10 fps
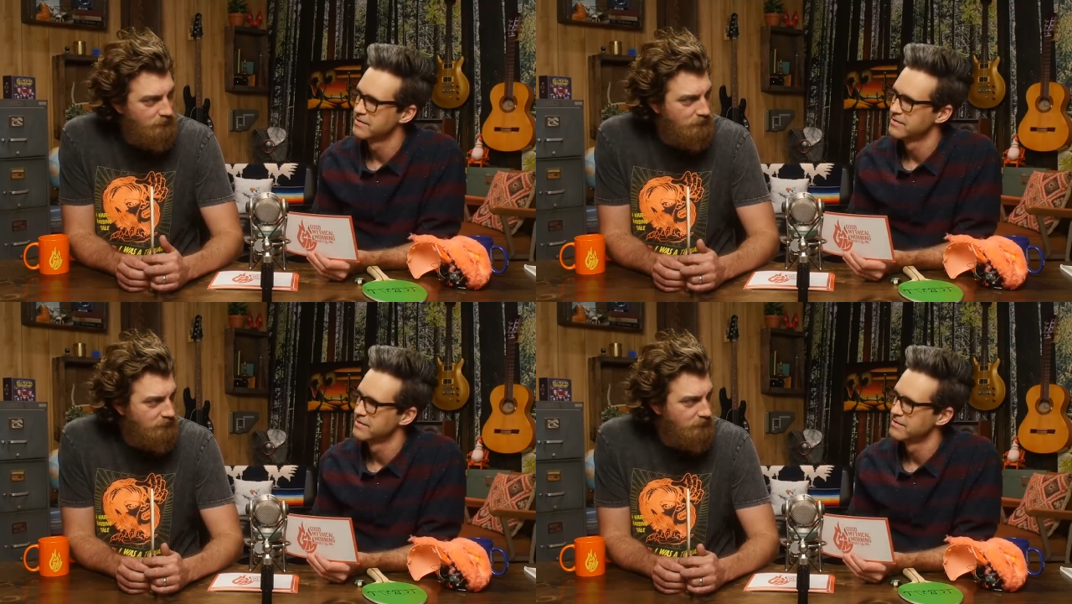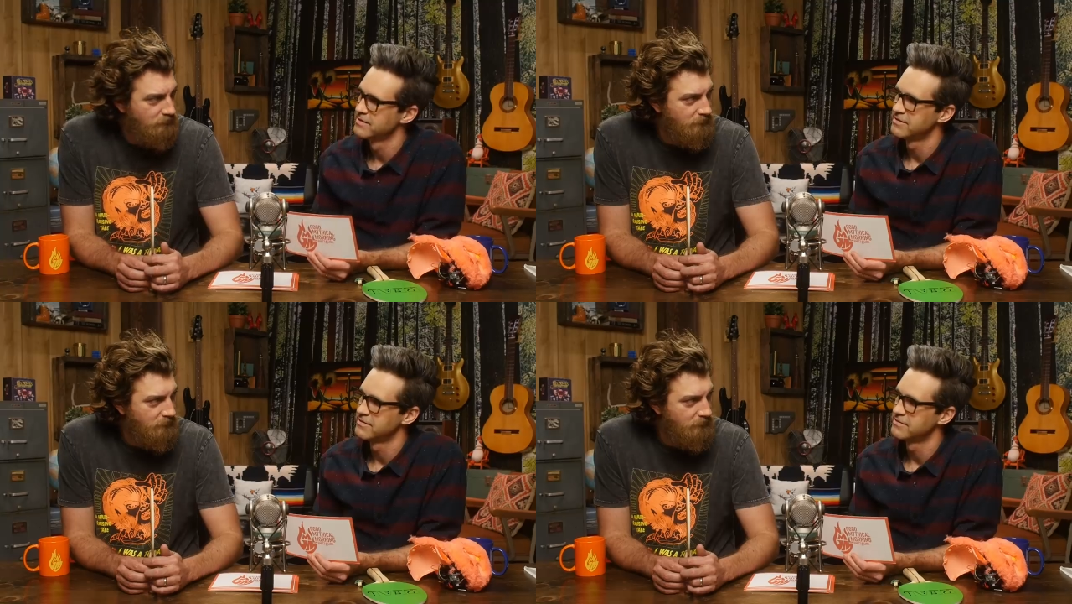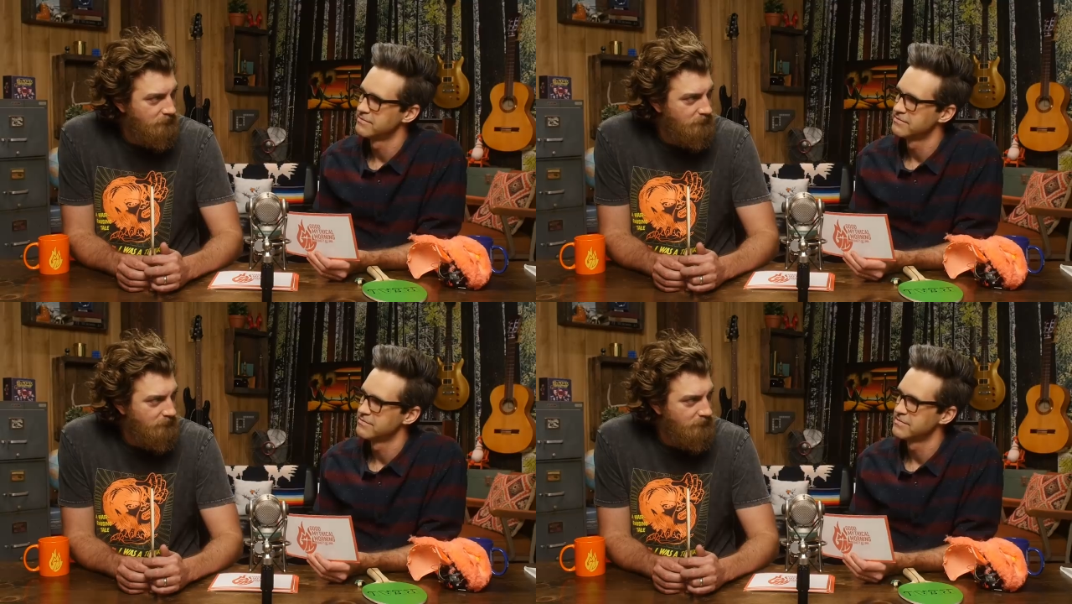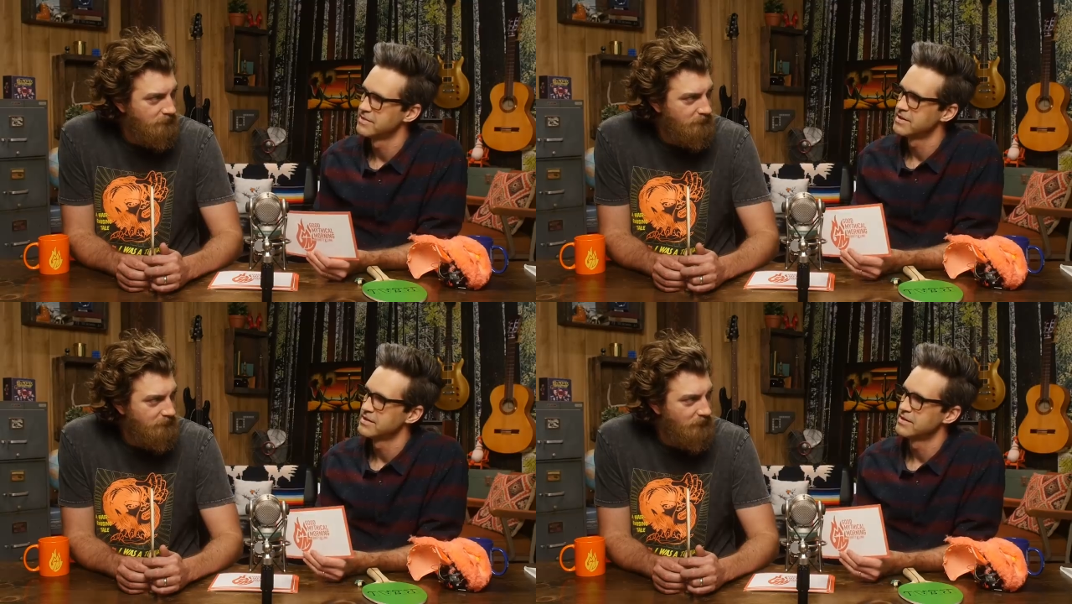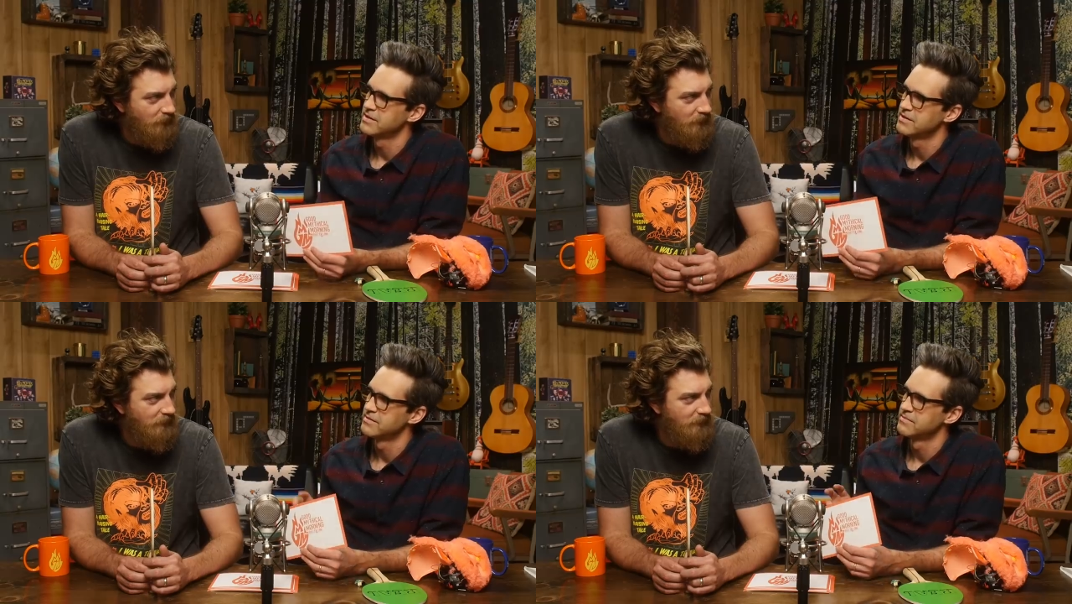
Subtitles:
(no one is talking)